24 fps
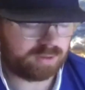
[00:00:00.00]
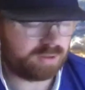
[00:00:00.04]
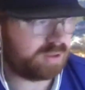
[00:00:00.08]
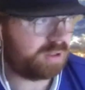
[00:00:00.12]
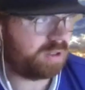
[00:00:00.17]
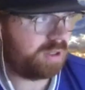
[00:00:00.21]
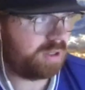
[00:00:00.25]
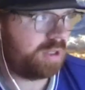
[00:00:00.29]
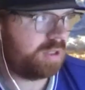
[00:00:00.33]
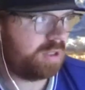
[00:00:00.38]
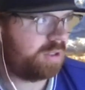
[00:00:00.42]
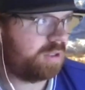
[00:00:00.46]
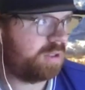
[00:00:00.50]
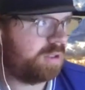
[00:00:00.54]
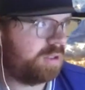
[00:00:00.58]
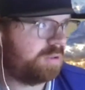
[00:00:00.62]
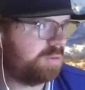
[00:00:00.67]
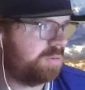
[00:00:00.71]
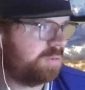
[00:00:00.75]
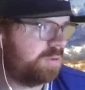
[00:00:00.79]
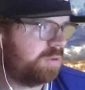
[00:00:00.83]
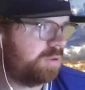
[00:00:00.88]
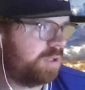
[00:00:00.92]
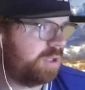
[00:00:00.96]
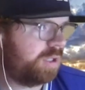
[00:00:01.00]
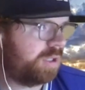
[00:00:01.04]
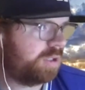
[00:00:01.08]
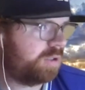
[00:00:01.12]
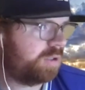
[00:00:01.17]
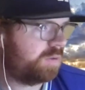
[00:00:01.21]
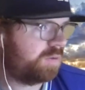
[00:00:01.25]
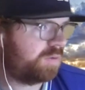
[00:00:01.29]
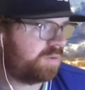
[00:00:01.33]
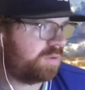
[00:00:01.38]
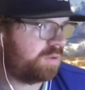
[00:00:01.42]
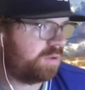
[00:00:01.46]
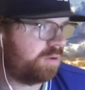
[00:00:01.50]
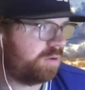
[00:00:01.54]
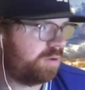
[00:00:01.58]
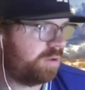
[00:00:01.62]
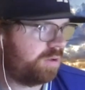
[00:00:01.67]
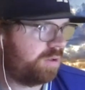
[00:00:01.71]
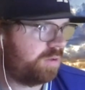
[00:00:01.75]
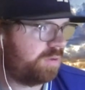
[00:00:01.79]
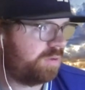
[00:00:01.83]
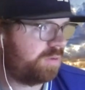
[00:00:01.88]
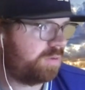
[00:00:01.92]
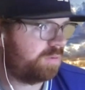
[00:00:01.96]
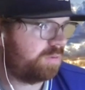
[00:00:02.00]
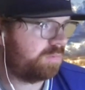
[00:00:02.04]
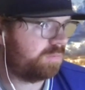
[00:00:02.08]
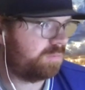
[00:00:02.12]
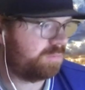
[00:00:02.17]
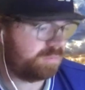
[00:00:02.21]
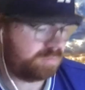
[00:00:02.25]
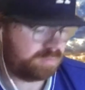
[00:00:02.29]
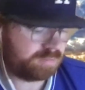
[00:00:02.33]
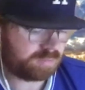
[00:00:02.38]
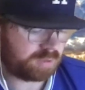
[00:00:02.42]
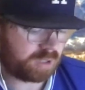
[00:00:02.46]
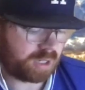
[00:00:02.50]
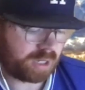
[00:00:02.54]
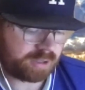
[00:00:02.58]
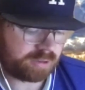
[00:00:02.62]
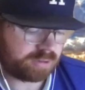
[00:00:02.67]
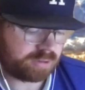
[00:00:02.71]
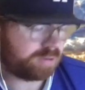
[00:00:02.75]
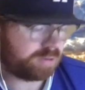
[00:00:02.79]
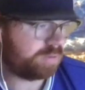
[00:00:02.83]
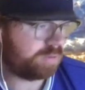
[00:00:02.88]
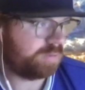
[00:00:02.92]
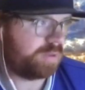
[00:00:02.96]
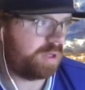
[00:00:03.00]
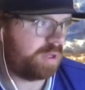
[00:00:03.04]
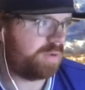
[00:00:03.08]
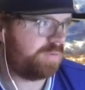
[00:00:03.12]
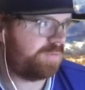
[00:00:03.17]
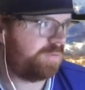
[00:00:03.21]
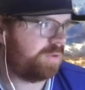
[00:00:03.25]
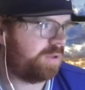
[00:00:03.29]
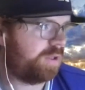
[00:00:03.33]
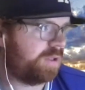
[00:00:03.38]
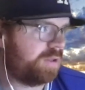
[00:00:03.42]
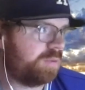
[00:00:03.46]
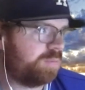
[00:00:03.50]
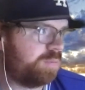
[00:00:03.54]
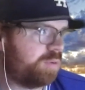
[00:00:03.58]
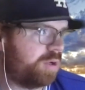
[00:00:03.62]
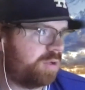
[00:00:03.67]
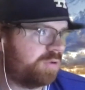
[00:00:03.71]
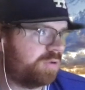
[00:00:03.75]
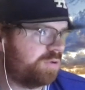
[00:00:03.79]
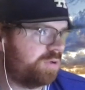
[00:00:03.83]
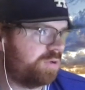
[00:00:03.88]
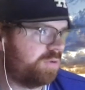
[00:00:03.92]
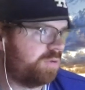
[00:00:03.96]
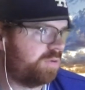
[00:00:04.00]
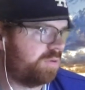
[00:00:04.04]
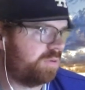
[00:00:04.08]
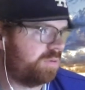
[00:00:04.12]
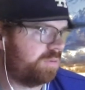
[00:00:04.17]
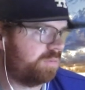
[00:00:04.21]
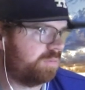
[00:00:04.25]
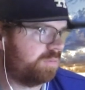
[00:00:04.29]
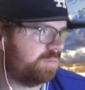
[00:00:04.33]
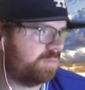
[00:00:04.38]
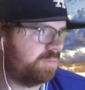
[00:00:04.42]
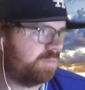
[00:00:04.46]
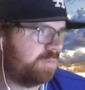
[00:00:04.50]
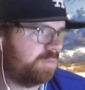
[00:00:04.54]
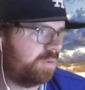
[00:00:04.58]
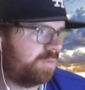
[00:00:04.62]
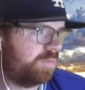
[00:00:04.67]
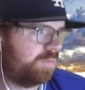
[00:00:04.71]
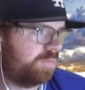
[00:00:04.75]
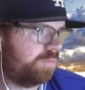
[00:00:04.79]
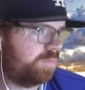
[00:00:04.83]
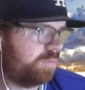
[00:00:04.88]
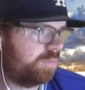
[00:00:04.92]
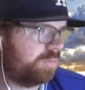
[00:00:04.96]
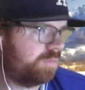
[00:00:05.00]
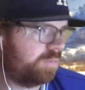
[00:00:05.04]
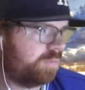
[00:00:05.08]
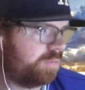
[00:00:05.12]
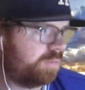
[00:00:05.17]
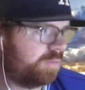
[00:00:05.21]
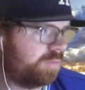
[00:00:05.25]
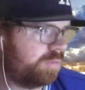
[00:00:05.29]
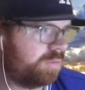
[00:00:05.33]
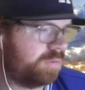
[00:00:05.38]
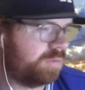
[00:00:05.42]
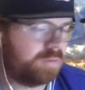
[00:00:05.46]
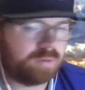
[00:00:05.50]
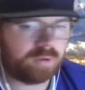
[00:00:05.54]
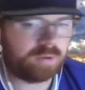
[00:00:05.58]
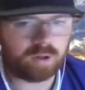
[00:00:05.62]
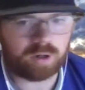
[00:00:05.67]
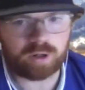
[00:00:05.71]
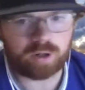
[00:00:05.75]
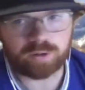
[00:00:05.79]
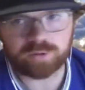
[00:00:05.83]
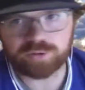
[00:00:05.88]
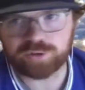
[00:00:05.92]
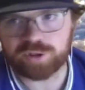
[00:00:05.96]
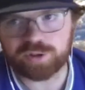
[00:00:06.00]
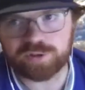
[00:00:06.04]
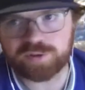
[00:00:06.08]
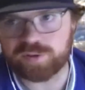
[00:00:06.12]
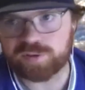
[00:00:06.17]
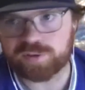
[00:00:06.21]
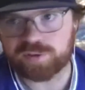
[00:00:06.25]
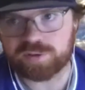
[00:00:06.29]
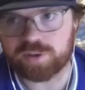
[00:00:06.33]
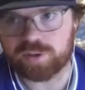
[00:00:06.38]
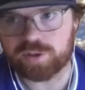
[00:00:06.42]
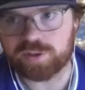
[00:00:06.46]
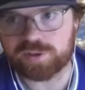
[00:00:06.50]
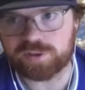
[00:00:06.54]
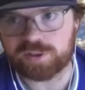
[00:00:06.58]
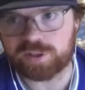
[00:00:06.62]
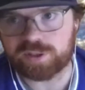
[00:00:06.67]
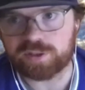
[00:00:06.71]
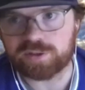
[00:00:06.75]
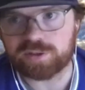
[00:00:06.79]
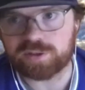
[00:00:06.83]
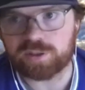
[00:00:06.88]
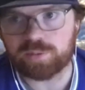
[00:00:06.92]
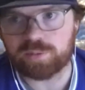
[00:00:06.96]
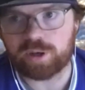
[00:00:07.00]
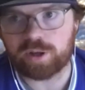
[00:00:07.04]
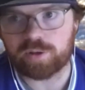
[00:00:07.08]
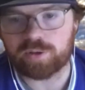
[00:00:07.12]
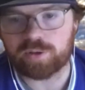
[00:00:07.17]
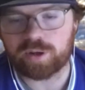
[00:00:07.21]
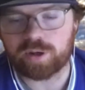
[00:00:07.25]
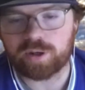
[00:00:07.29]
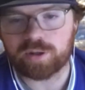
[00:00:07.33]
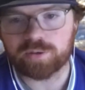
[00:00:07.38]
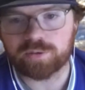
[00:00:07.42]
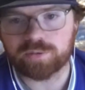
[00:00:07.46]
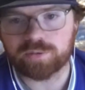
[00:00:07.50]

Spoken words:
in a series, I don't know. I feel like the Padres are just as good as any team out there.